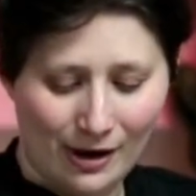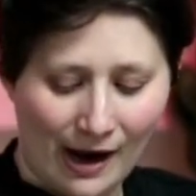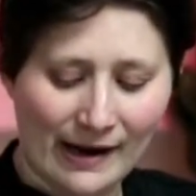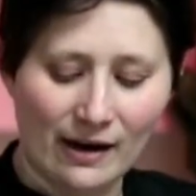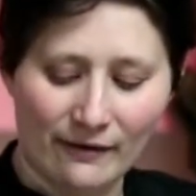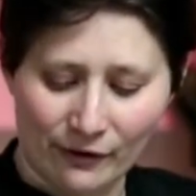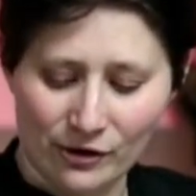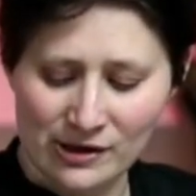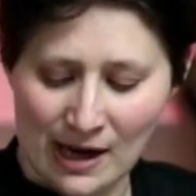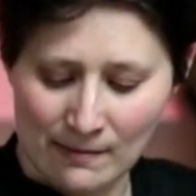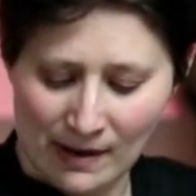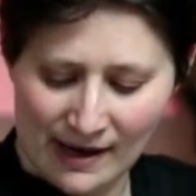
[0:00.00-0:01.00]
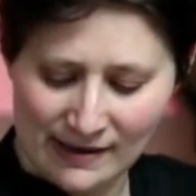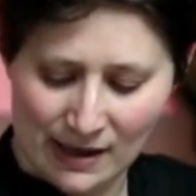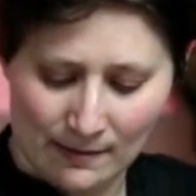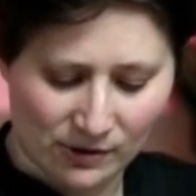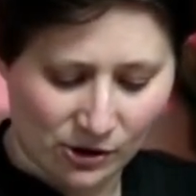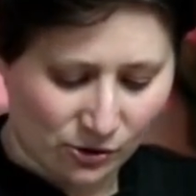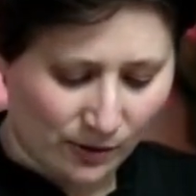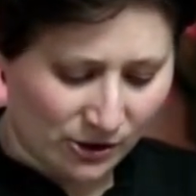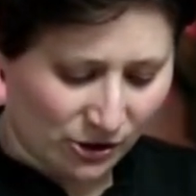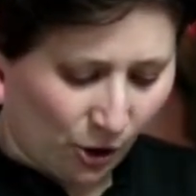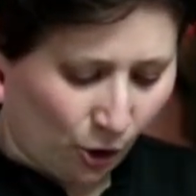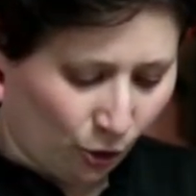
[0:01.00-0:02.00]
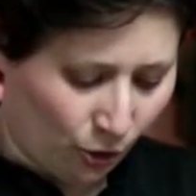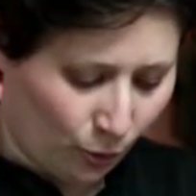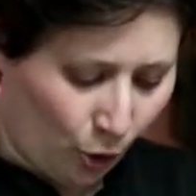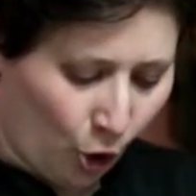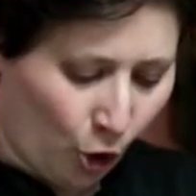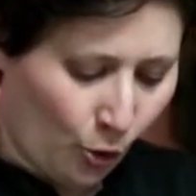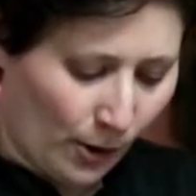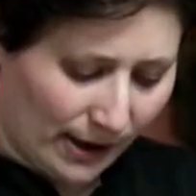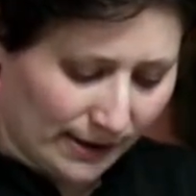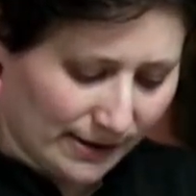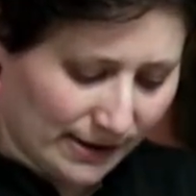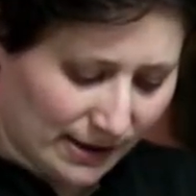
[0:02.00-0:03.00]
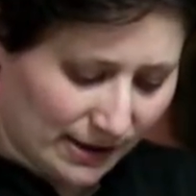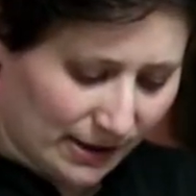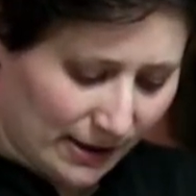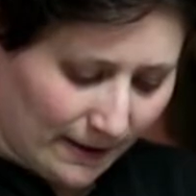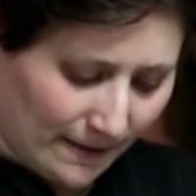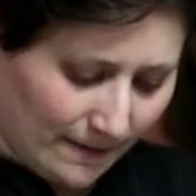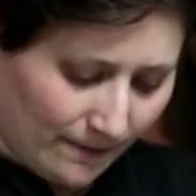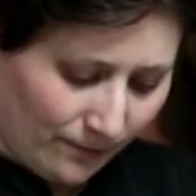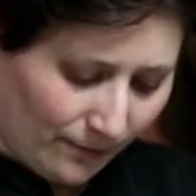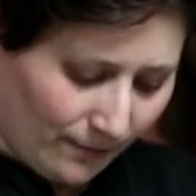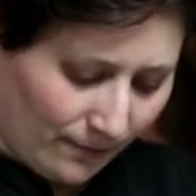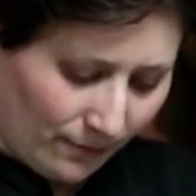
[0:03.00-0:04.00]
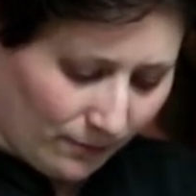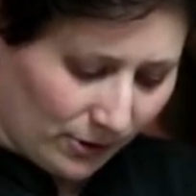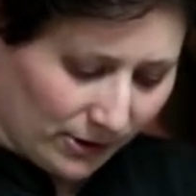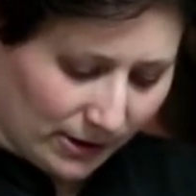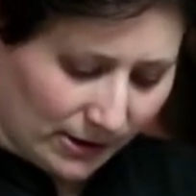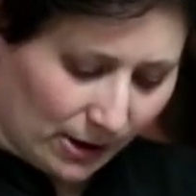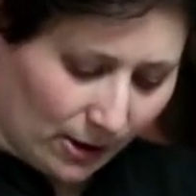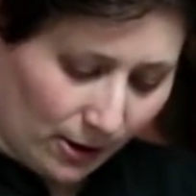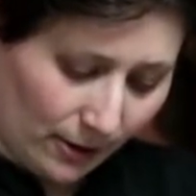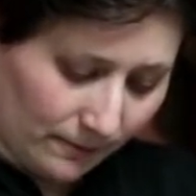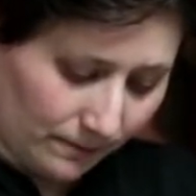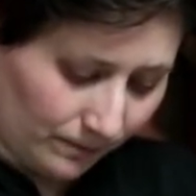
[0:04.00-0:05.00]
I get a first name, last name situation always with this guy.